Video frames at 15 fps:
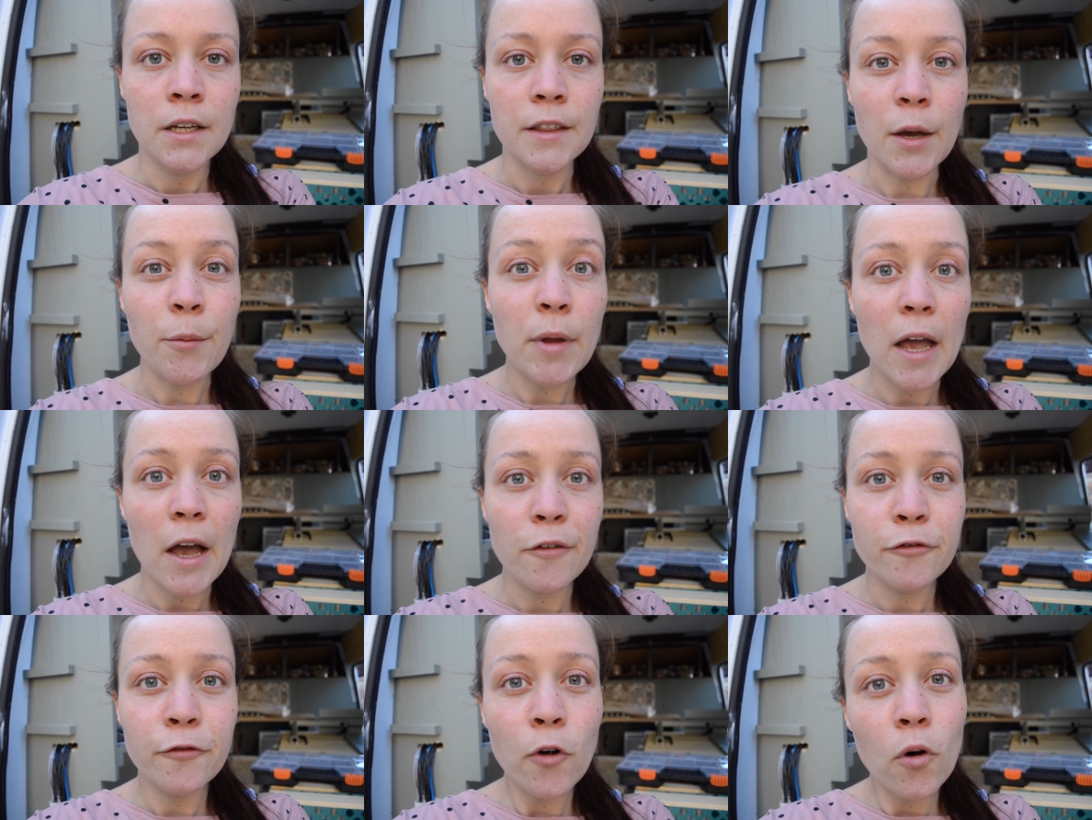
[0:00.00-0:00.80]
Then we
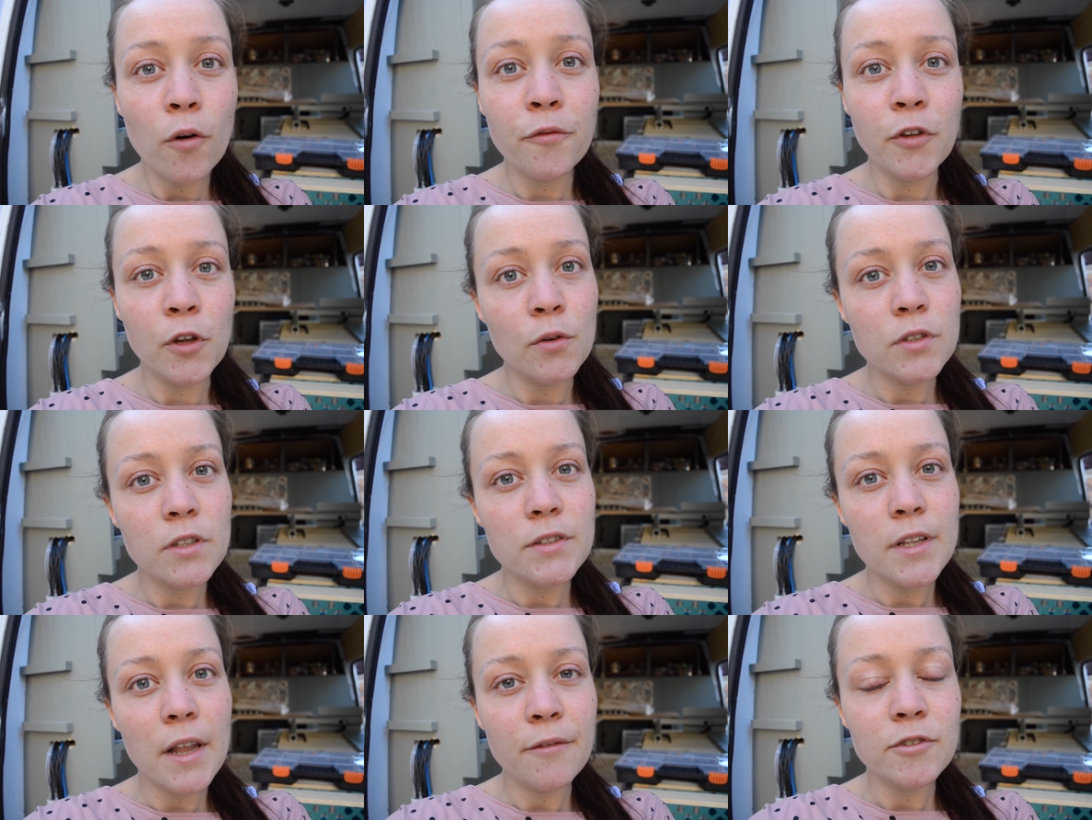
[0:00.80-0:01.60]
have 4
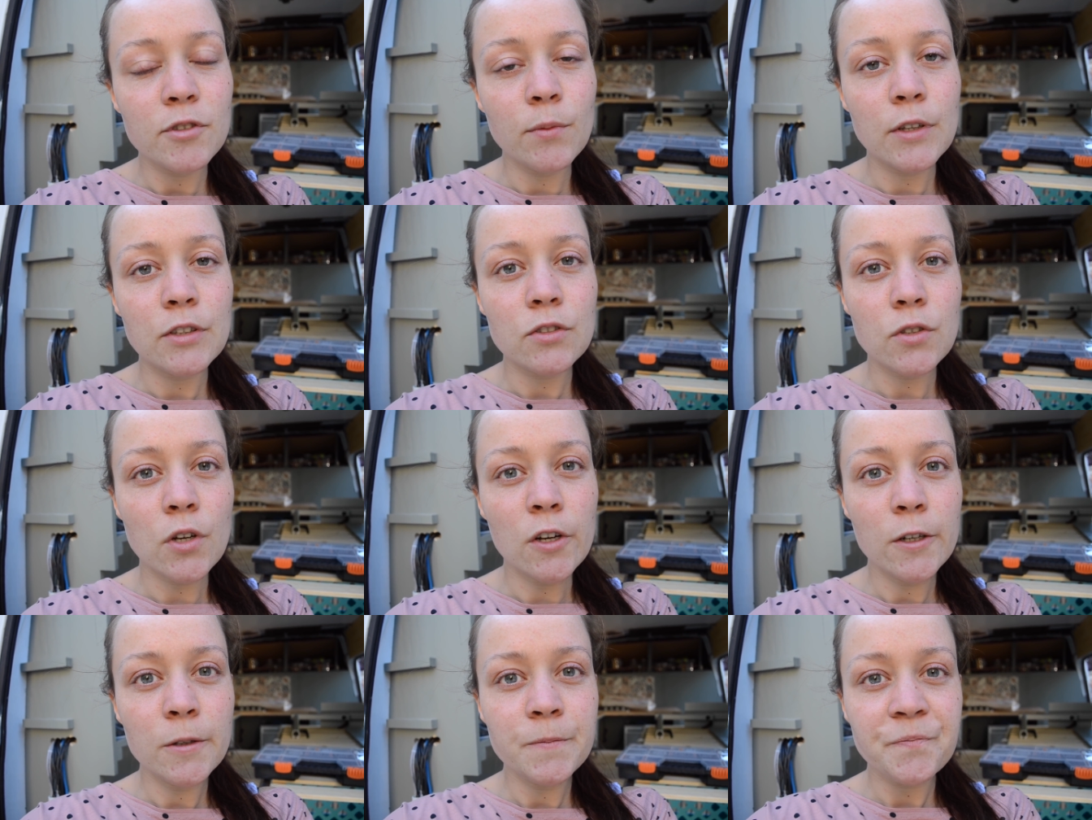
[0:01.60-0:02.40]
fuses left to
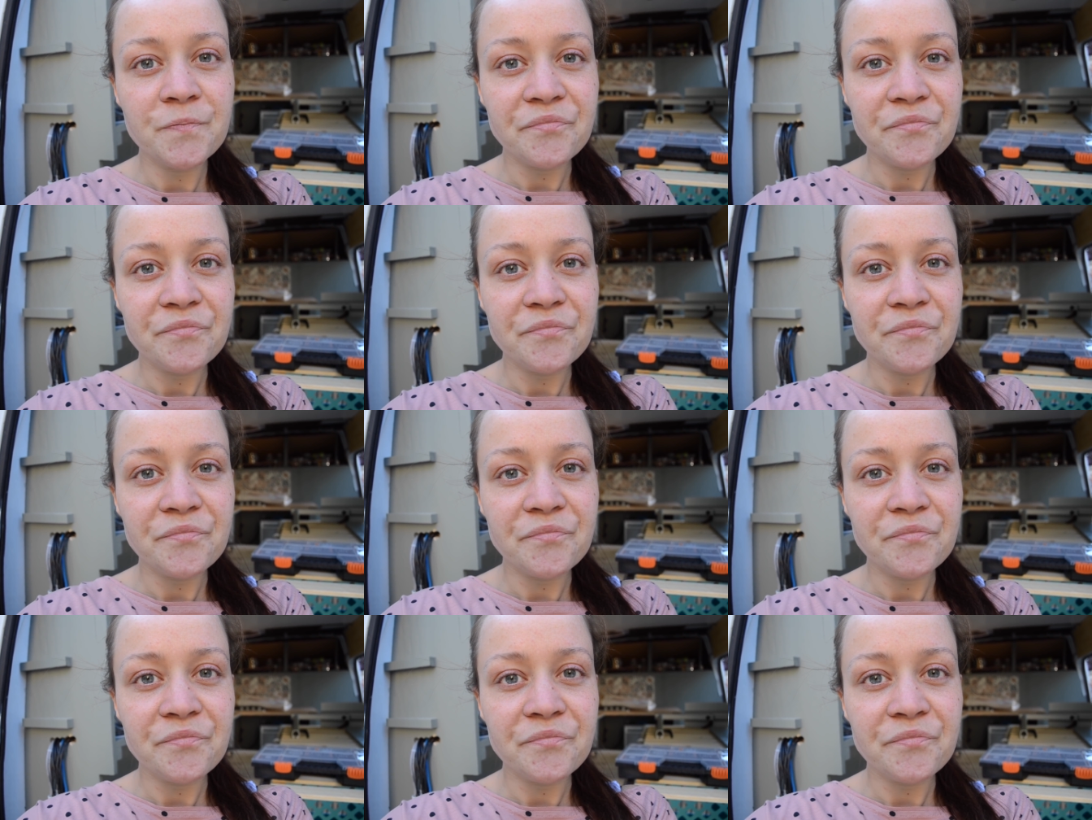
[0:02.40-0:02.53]
install,